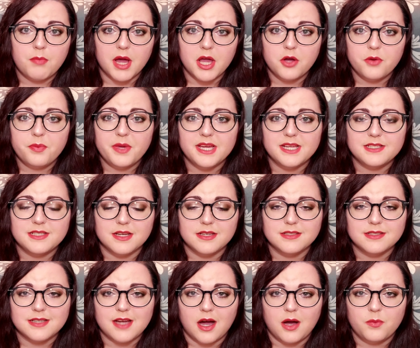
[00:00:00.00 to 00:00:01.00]
Myopia
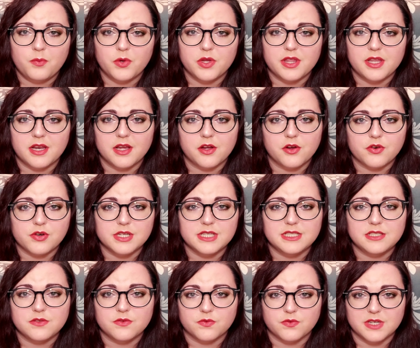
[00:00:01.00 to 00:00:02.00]
does come with an
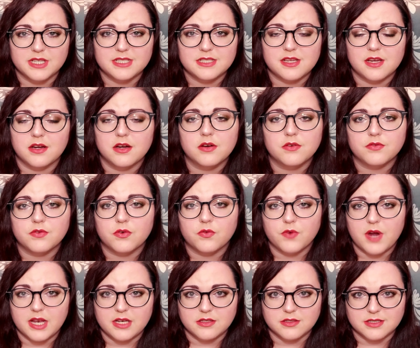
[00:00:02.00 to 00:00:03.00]
increased risk of
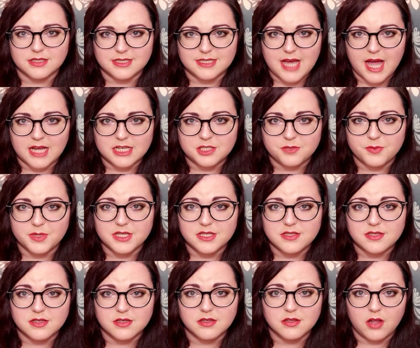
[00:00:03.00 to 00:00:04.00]
retinal
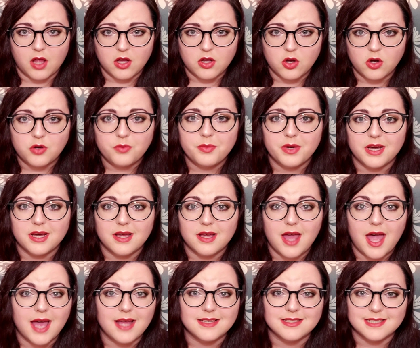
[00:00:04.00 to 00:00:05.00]
detachments, glaucoma,
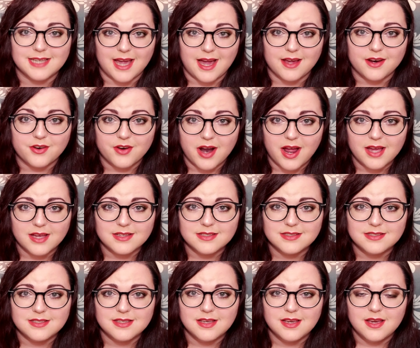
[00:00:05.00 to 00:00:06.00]
and
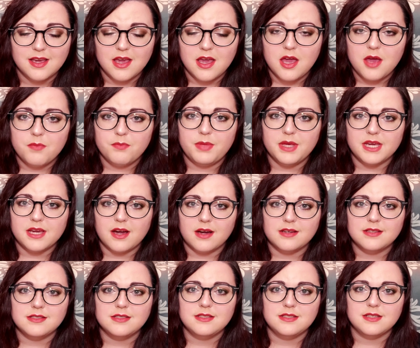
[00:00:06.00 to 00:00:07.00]
cataracts.
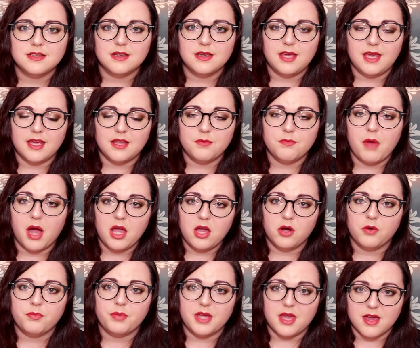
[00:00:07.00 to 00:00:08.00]
Because in
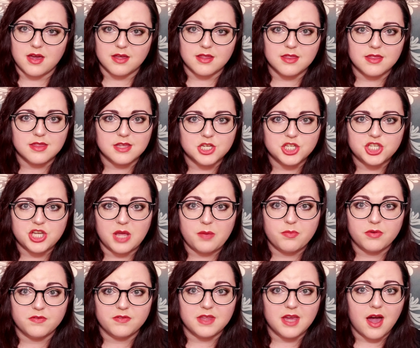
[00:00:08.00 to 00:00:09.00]
myopia, the
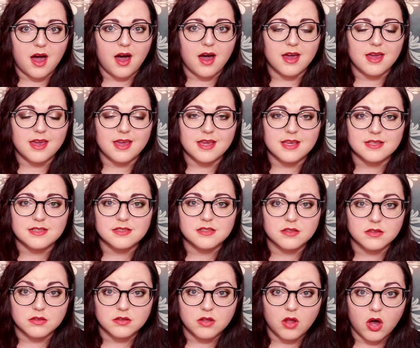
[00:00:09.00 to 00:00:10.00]
shape of the eye is
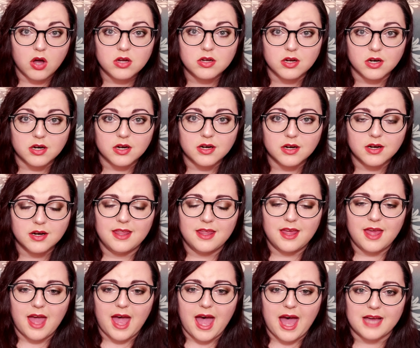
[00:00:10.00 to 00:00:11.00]
longer.
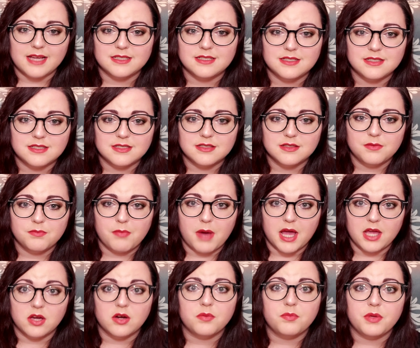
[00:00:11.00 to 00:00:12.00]
As
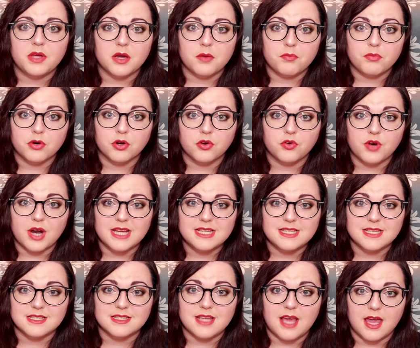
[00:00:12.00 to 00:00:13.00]
myopia
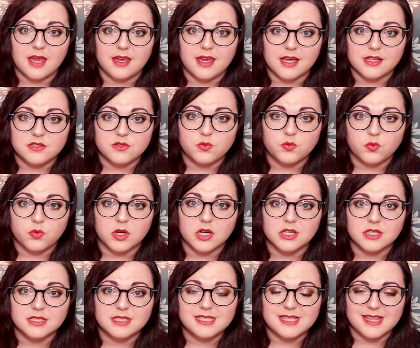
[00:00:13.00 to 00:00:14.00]
progresses and gets
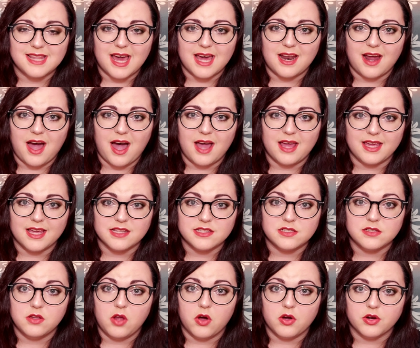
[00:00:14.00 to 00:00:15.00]
worse, that eye
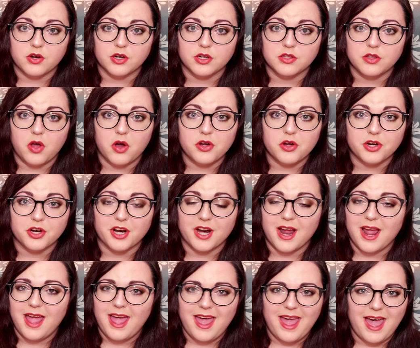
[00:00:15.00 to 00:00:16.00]
gets longer and longer,
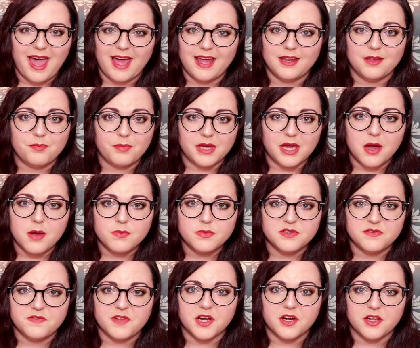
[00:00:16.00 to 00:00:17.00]
and it
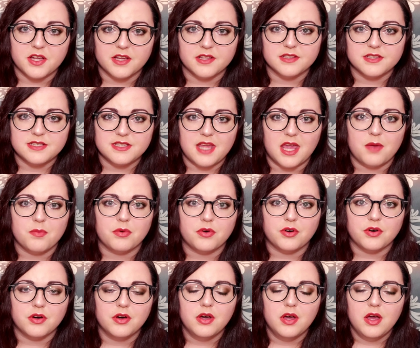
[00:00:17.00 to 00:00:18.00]
becomes very
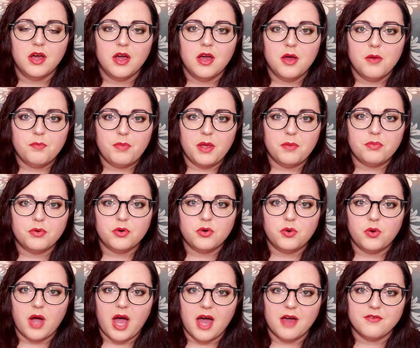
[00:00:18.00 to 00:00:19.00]
unstable. People
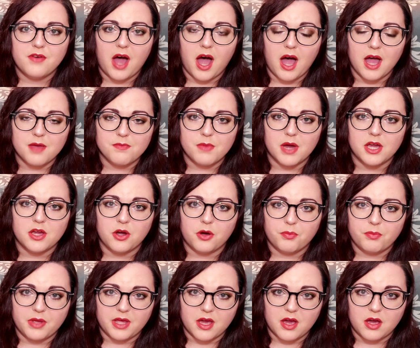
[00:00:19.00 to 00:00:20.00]
who have high
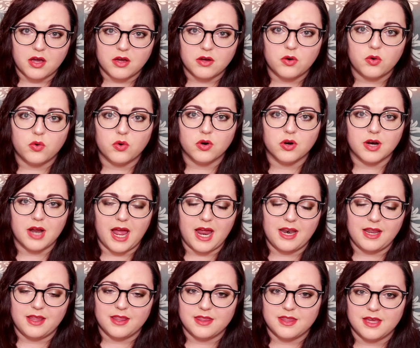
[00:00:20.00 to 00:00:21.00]
myopia or
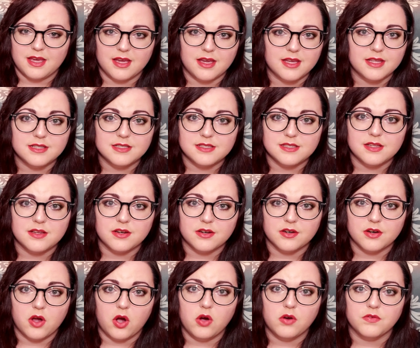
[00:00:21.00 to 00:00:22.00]
anything
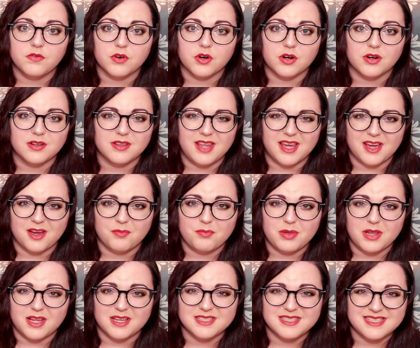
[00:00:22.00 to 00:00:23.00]
considered over like a
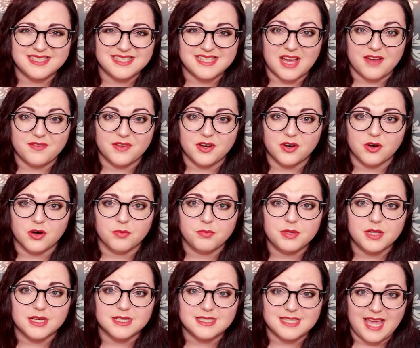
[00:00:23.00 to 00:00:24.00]
+7 or a
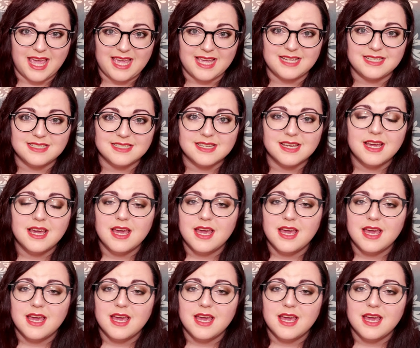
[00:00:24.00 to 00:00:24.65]
+8,